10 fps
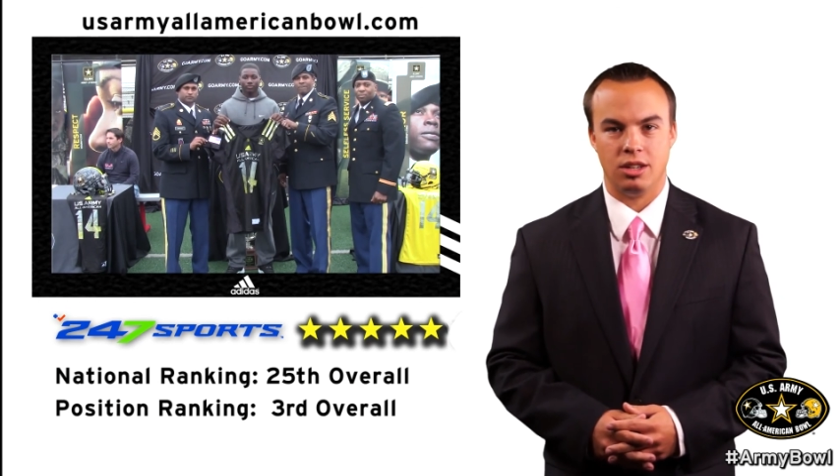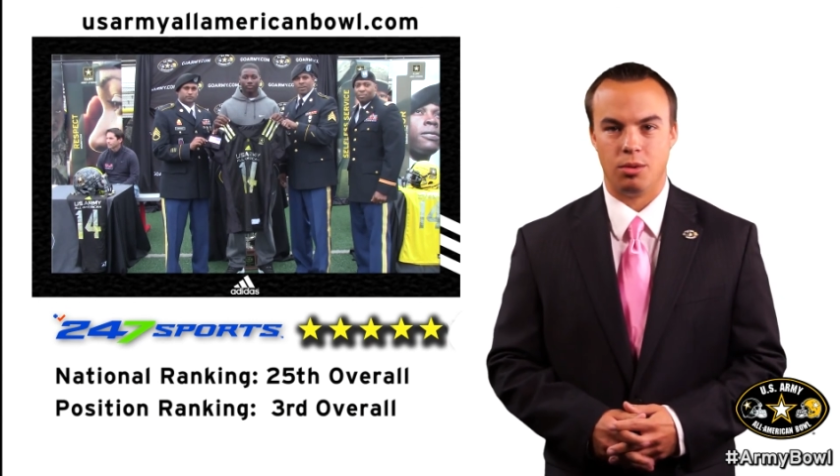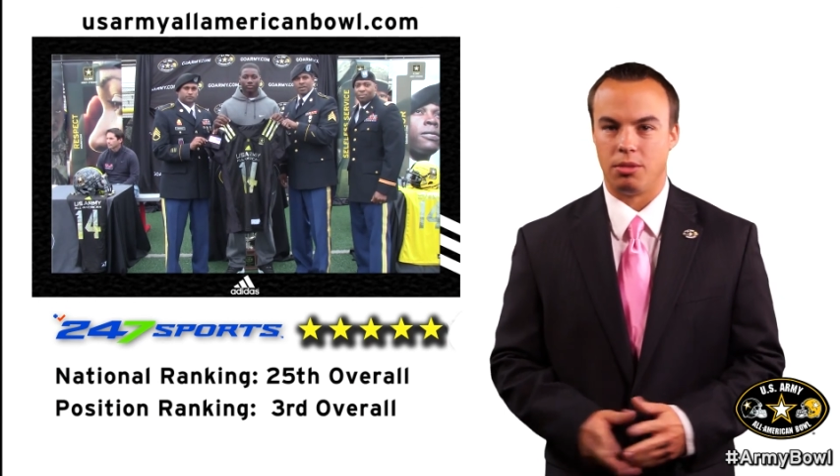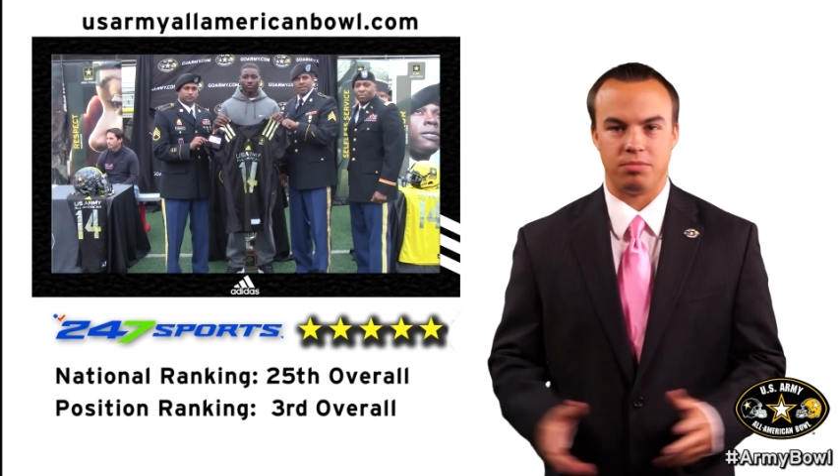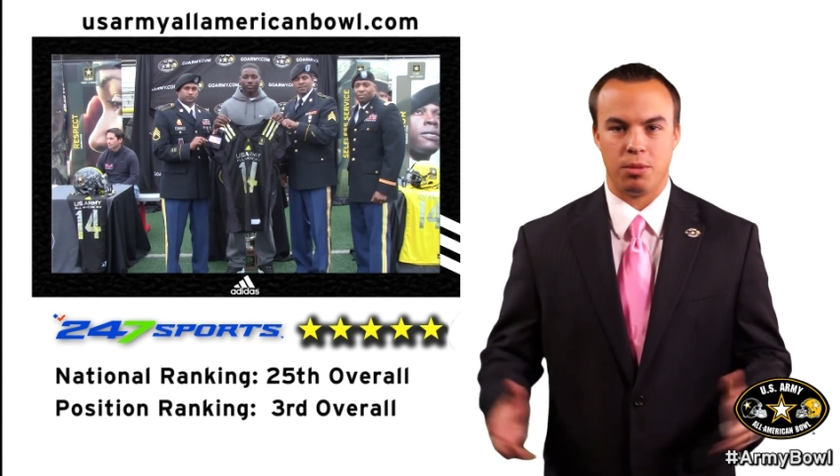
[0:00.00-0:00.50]

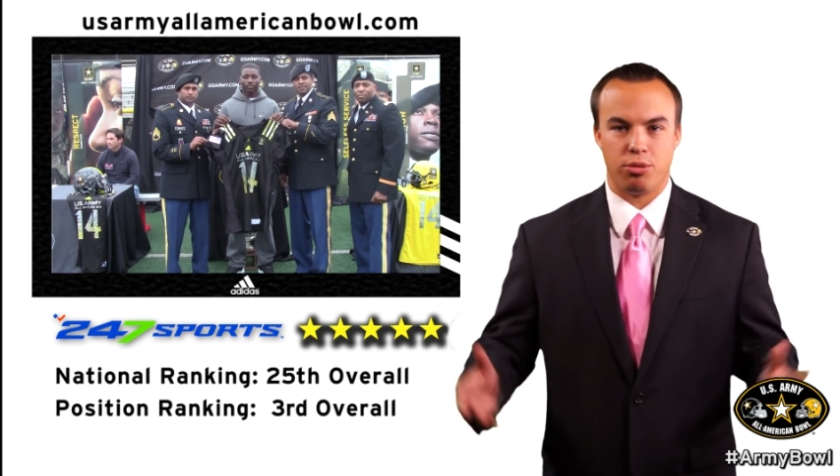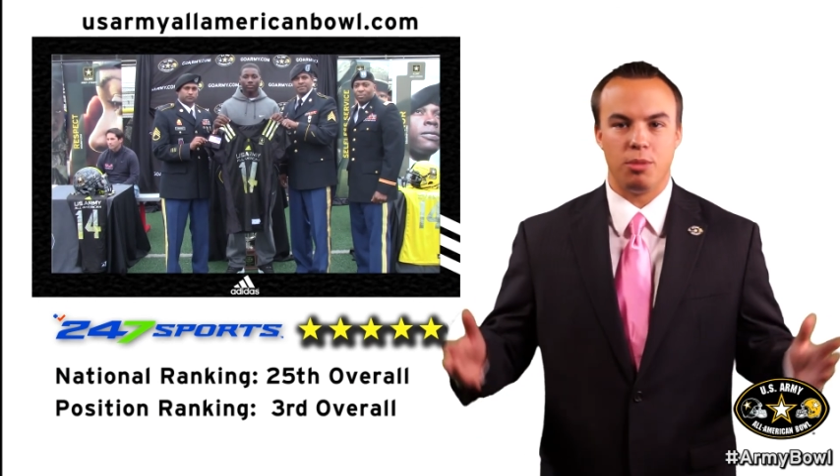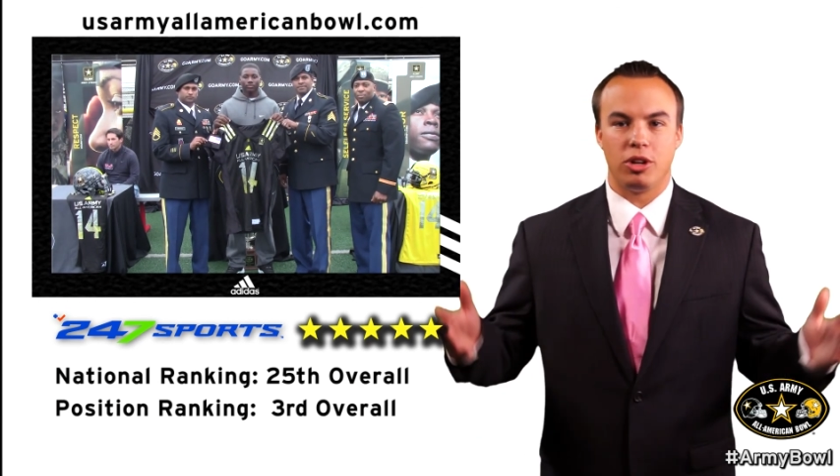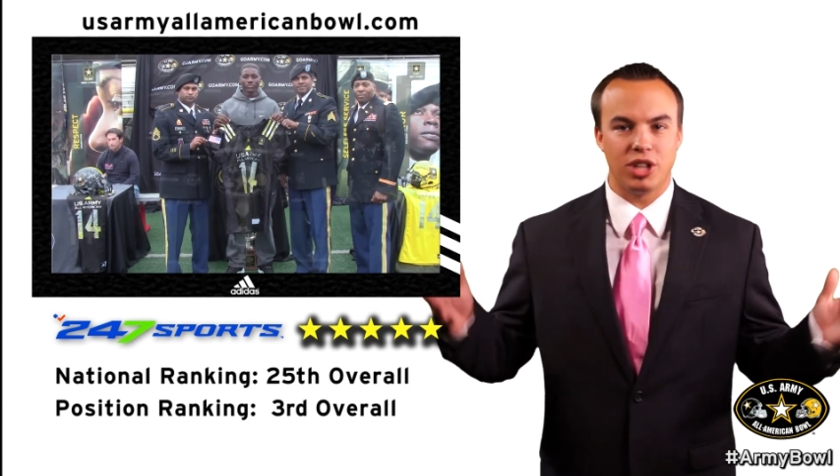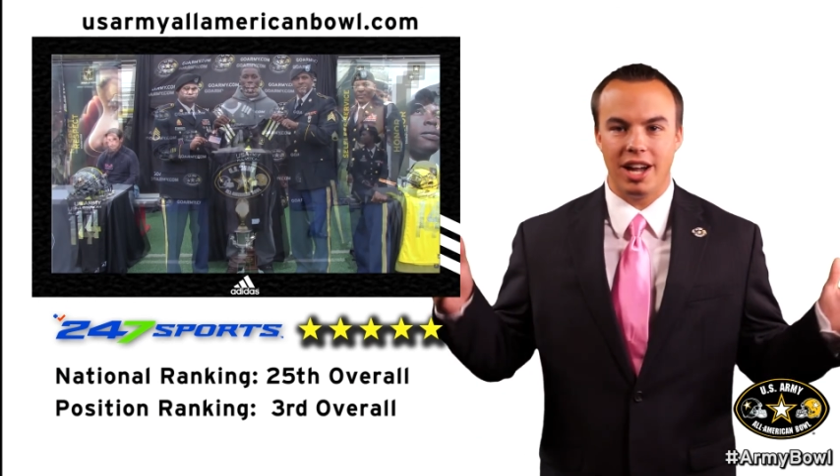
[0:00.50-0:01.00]
well,
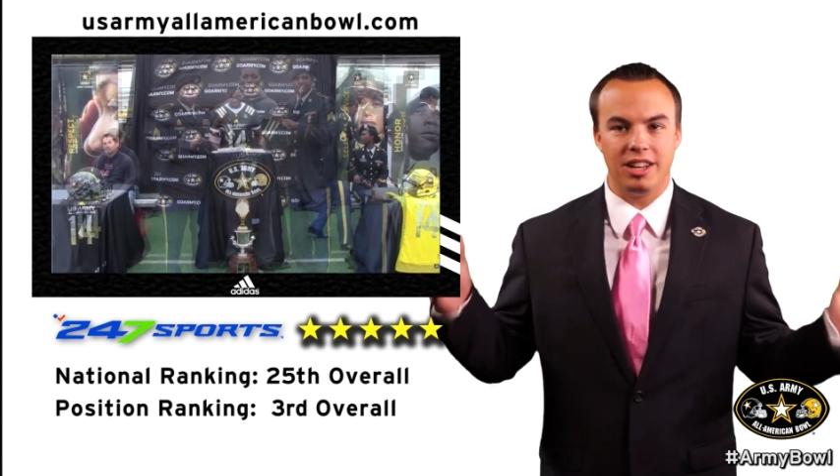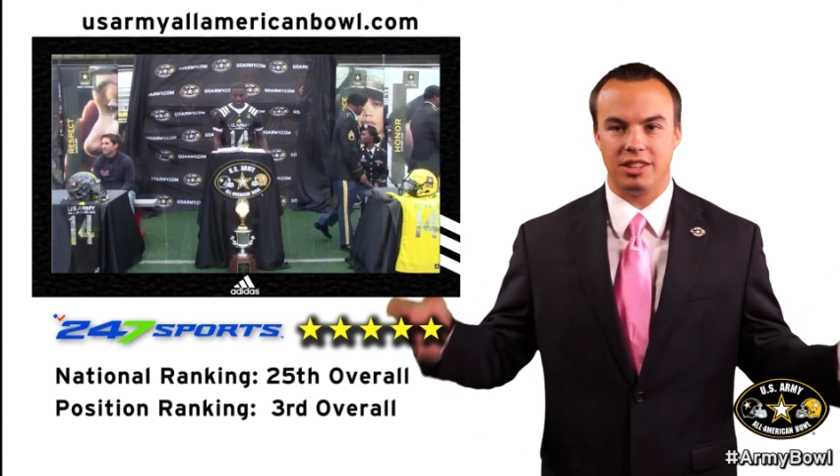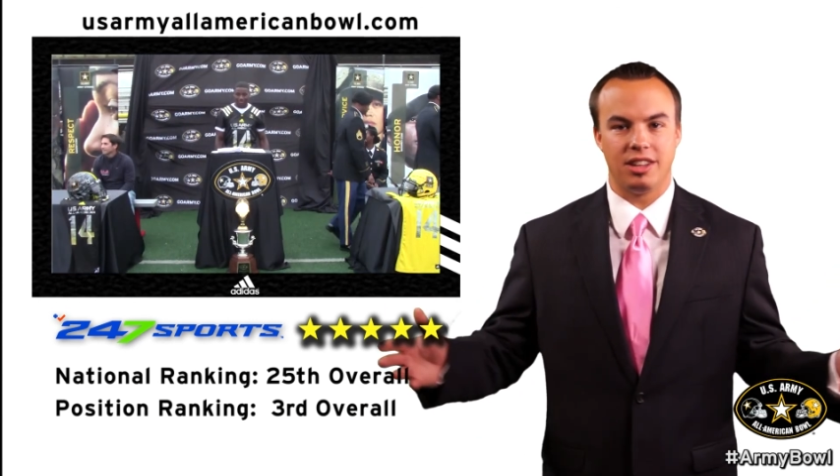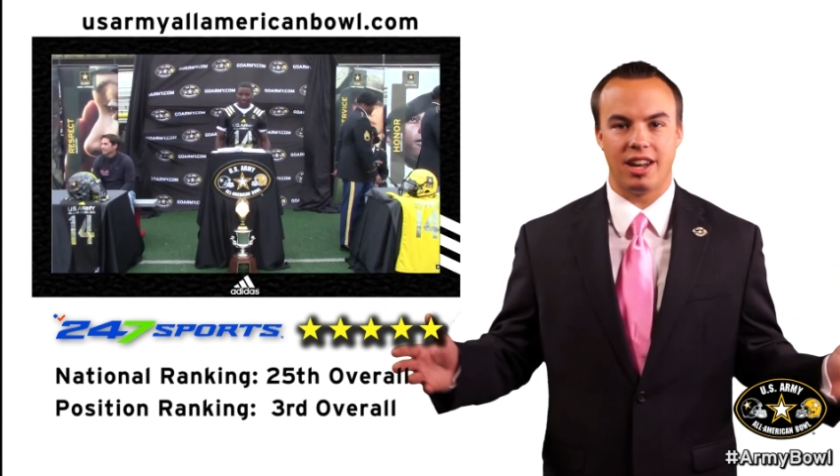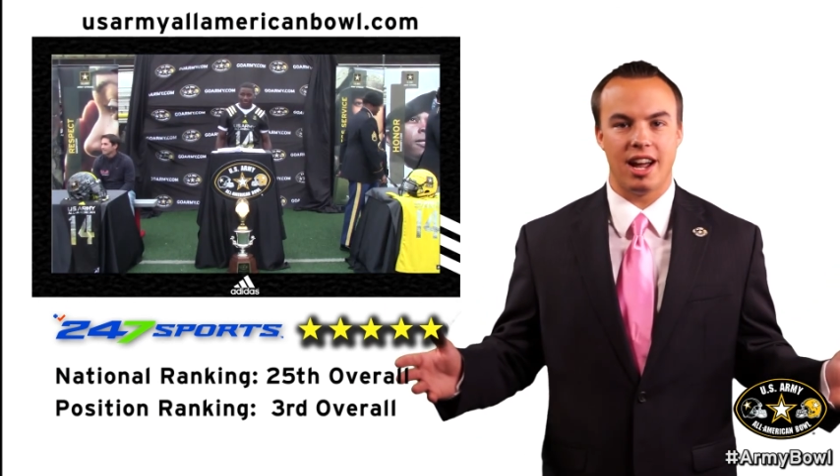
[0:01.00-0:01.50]
pretty much anything that